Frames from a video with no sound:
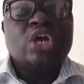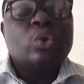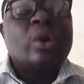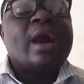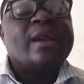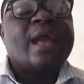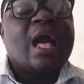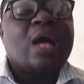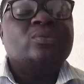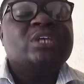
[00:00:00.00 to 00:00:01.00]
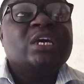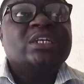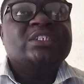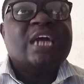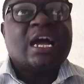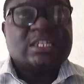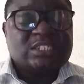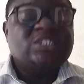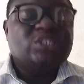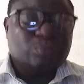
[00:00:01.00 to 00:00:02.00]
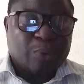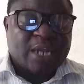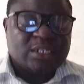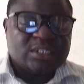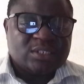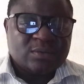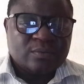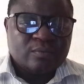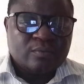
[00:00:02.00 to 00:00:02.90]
to carry out their teaching practice.